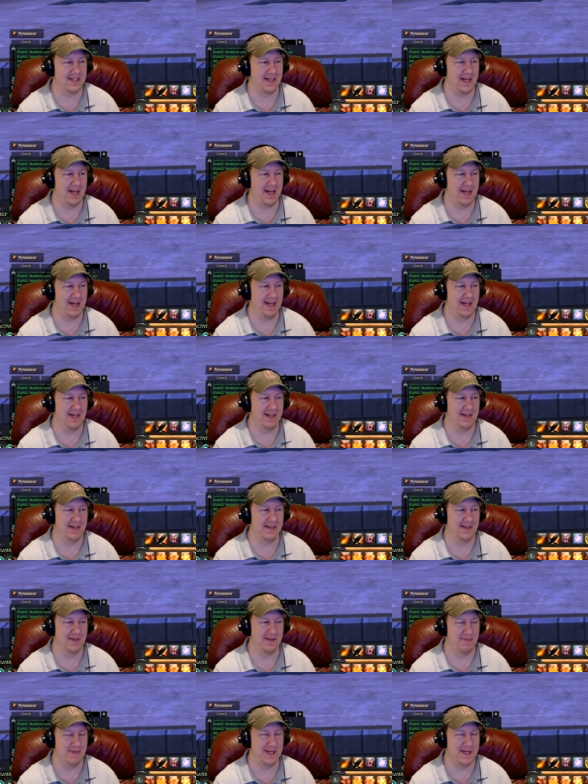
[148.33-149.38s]

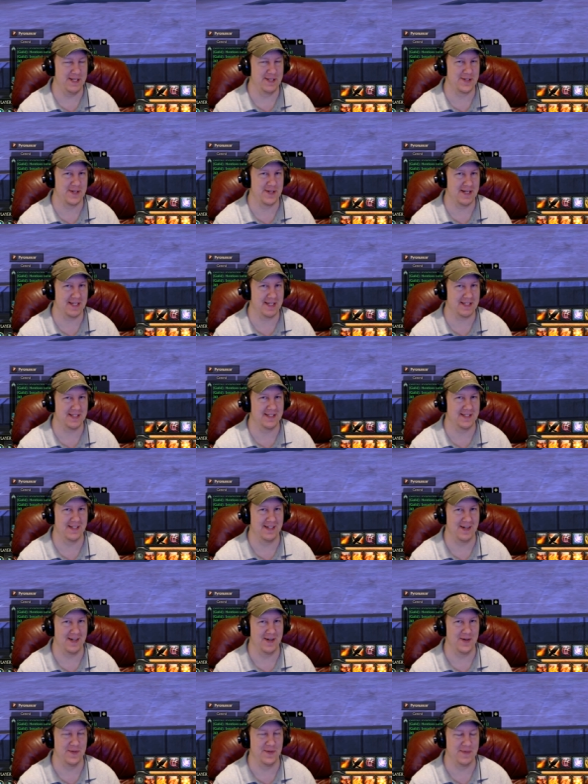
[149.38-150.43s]
And Miratrix,
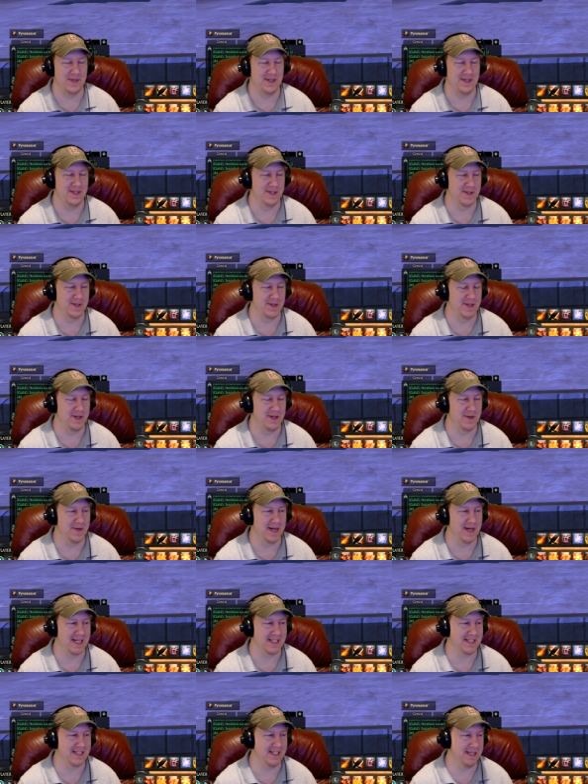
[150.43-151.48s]
I hope you enjoy your
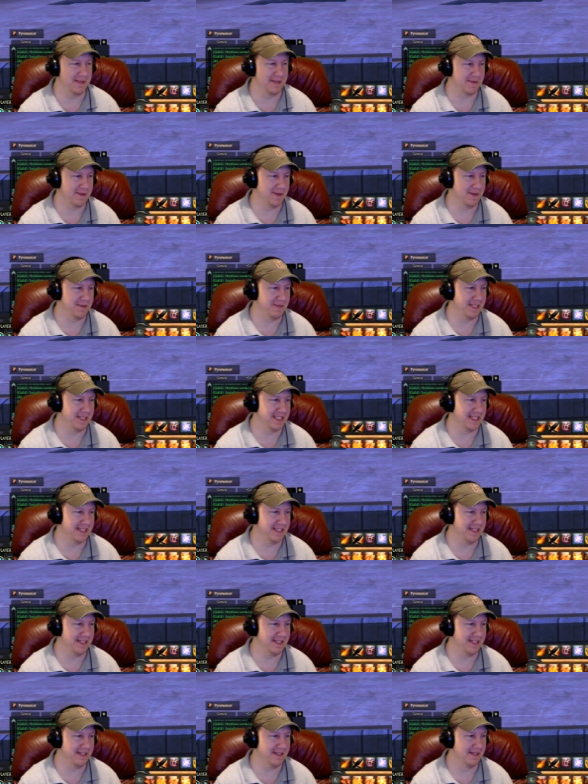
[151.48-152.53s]
Rex that I'm going to be
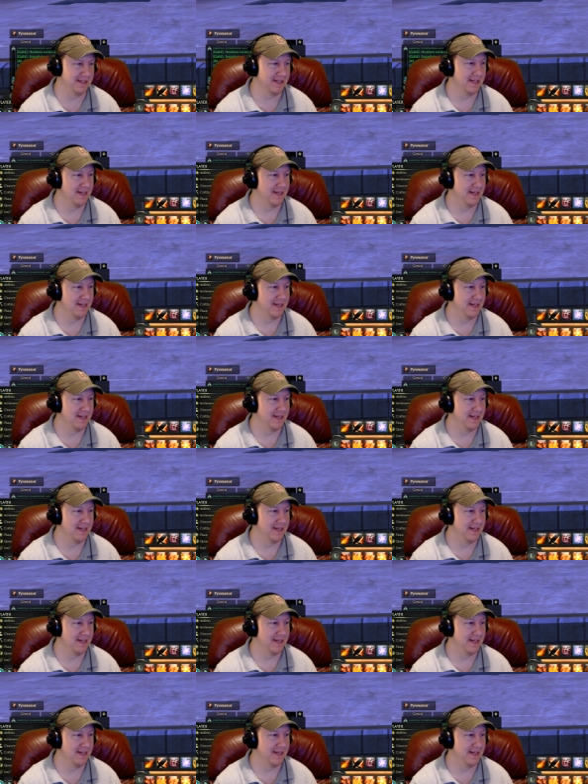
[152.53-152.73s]
sending you.